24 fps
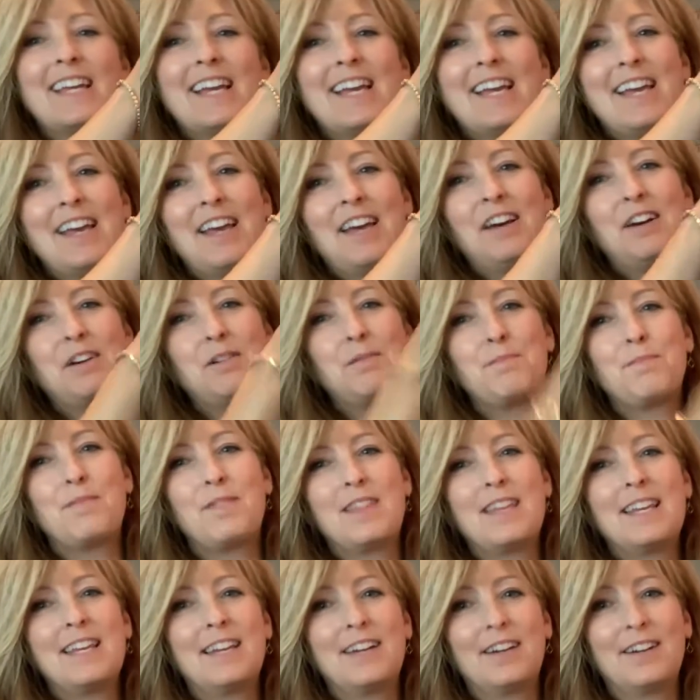help
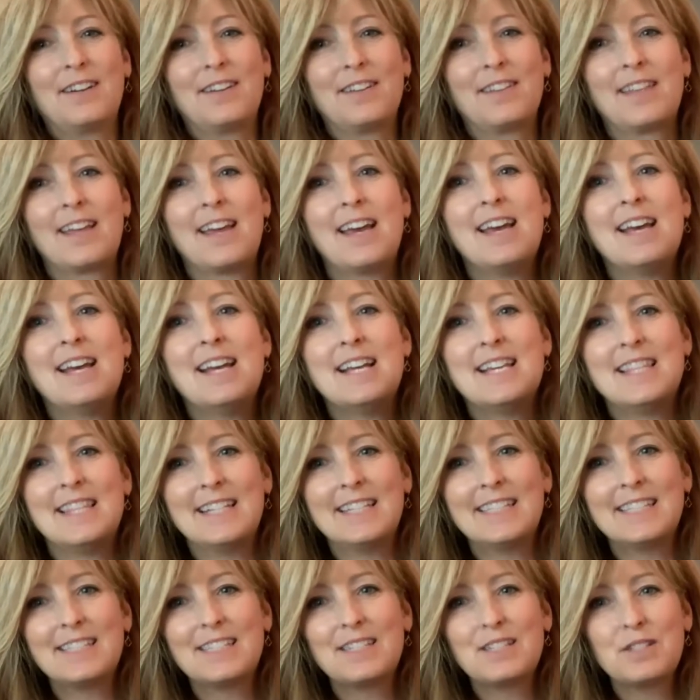the earth.
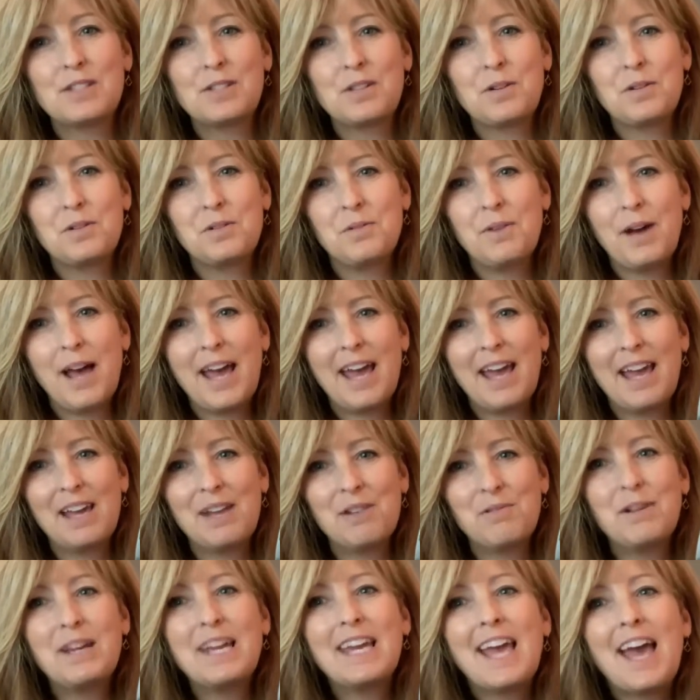This is the way
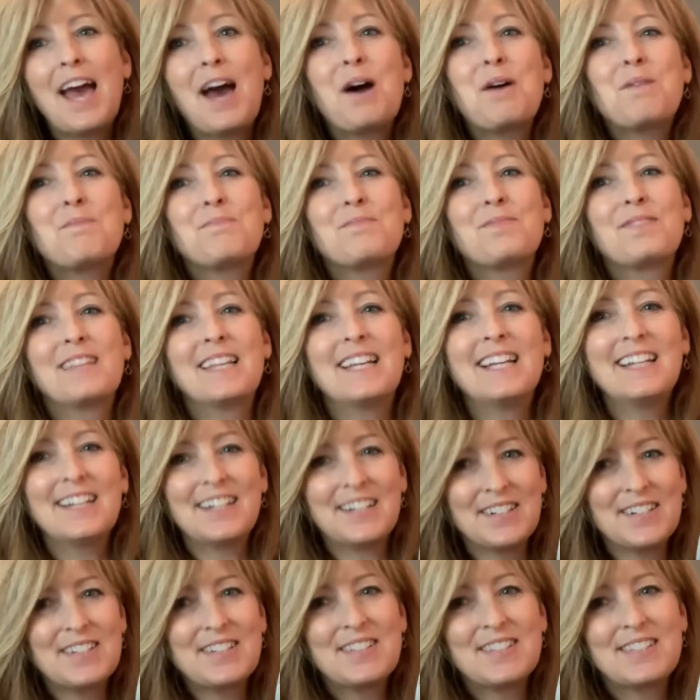we help the
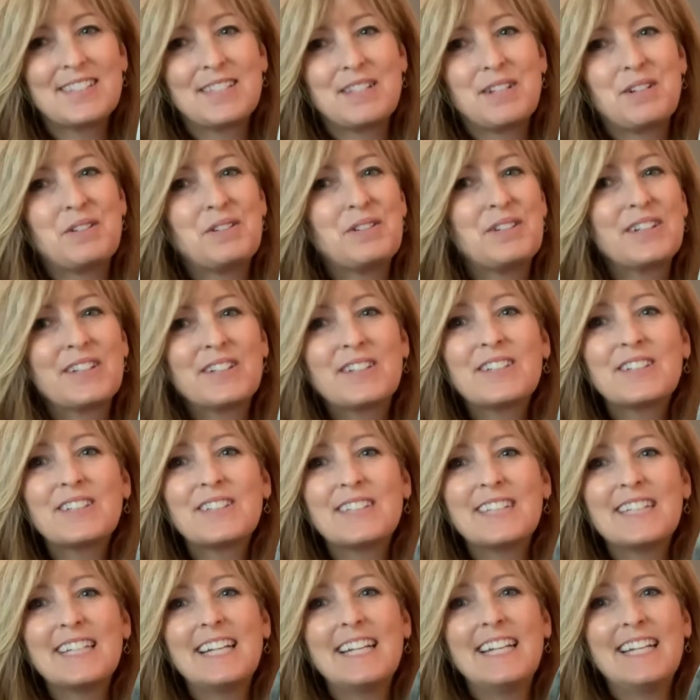earth so
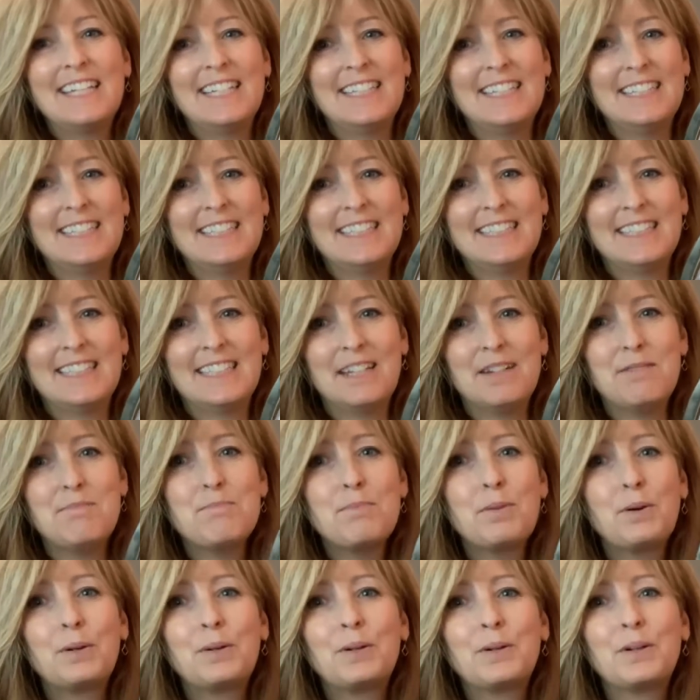early in the
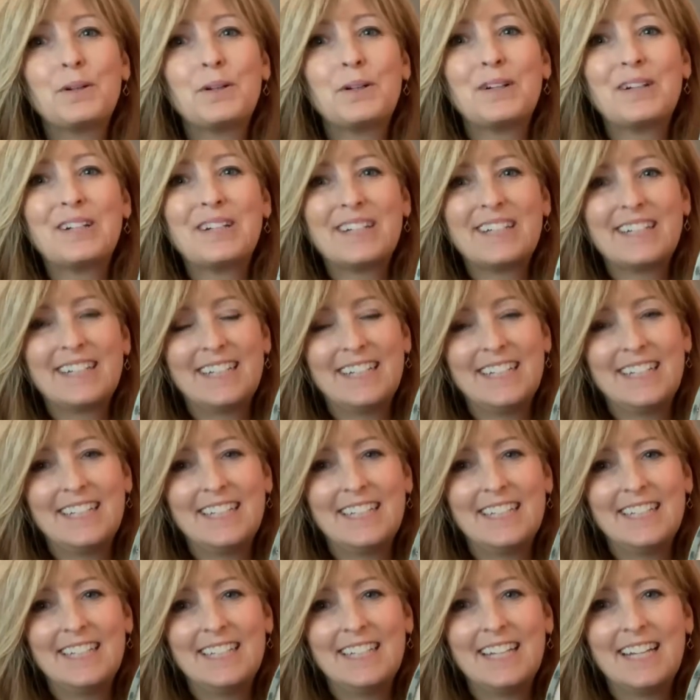
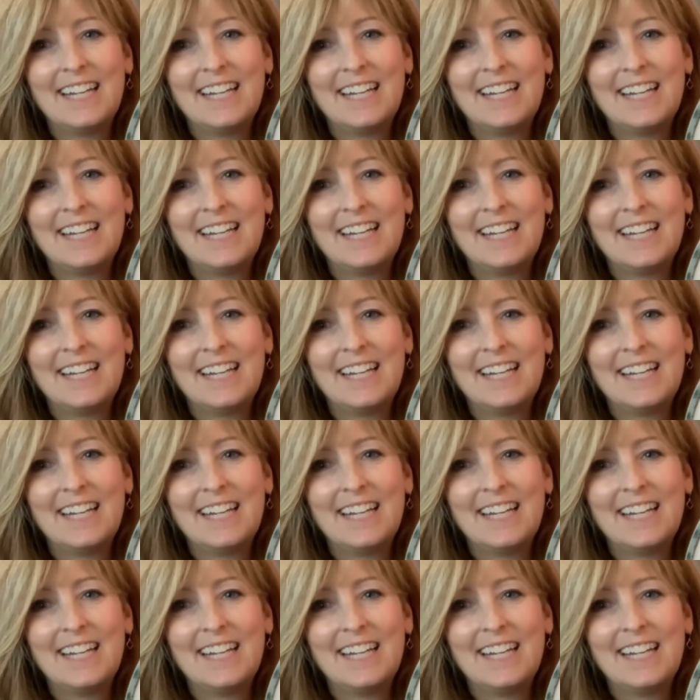morning.